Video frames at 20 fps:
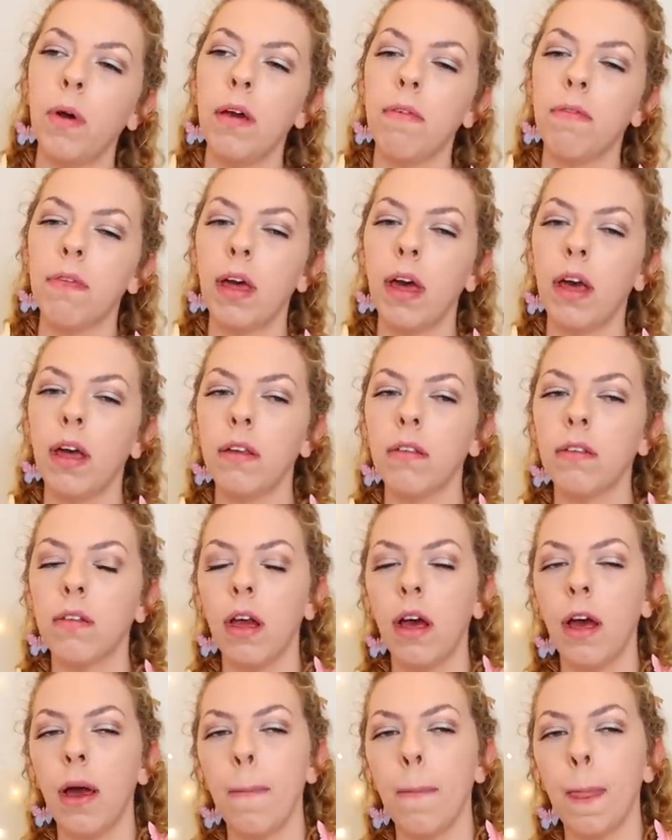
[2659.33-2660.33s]
If there's
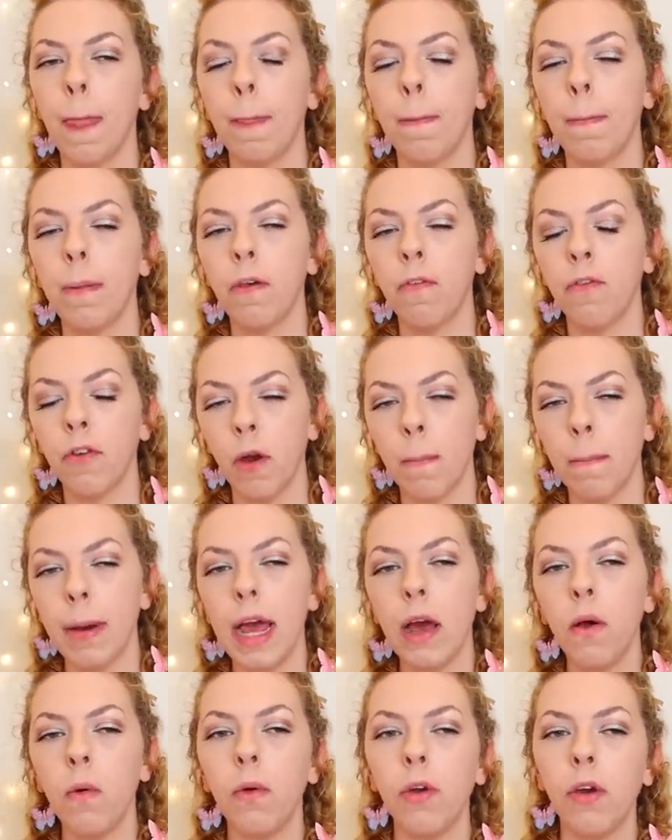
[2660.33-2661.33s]
if you're a
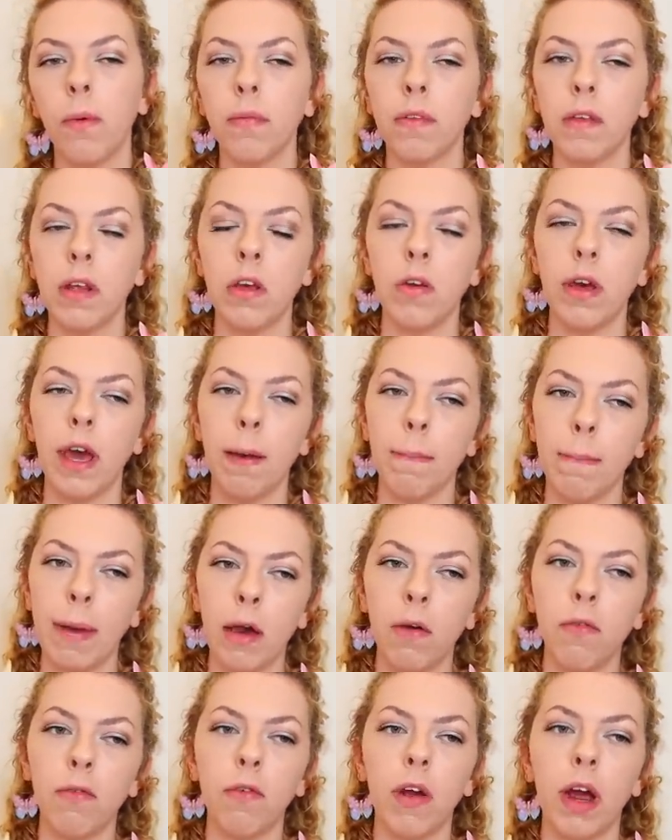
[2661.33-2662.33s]
male, I'm seeing you getting
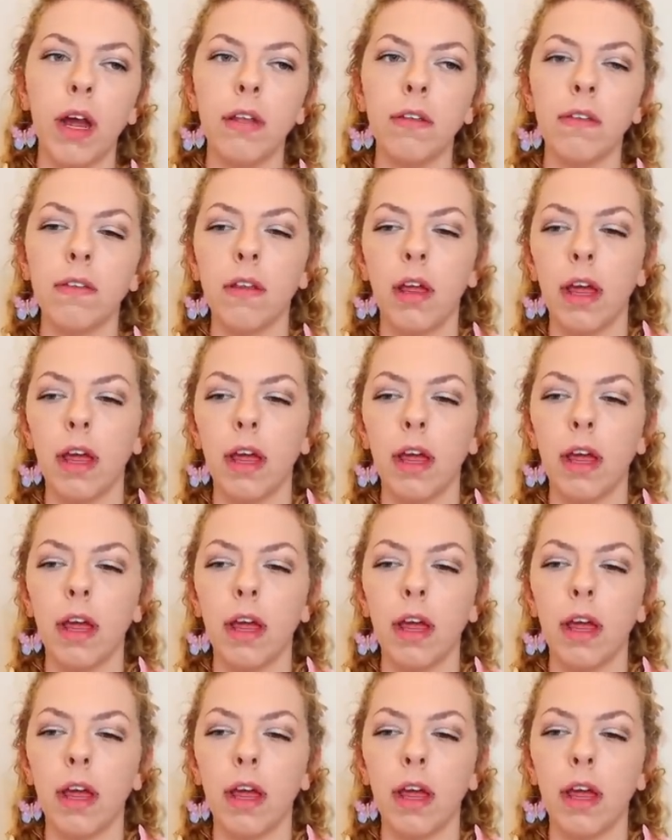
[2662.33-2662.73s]
male friends.